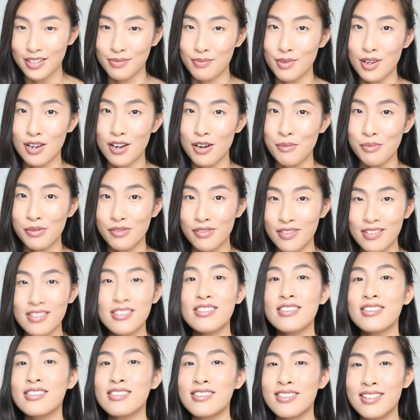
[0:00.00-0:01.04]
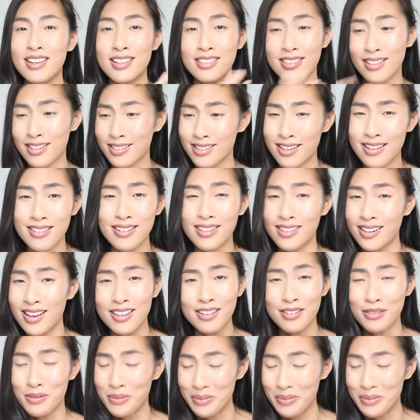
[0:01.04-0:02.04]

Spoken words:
makeup already just to get that done and out of the